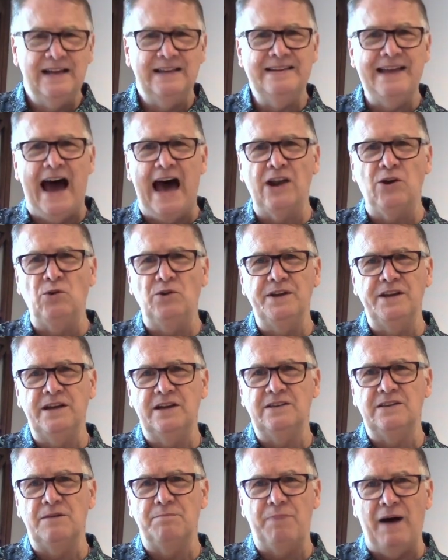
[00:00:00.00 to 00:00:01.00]
not only
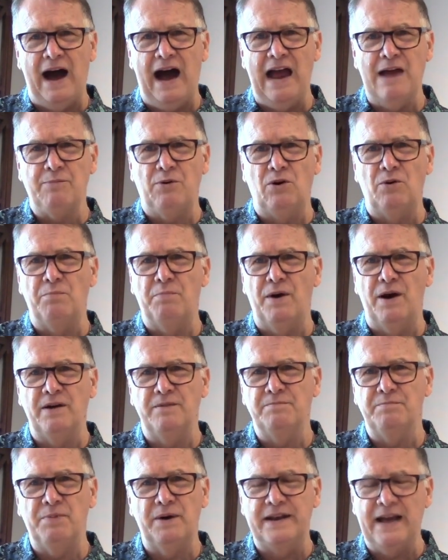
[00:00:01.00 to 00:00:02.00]
in the Bible,
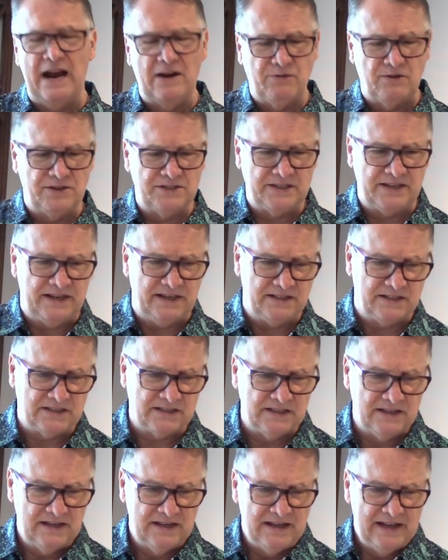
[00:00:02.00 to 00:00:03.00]
but, but ever since.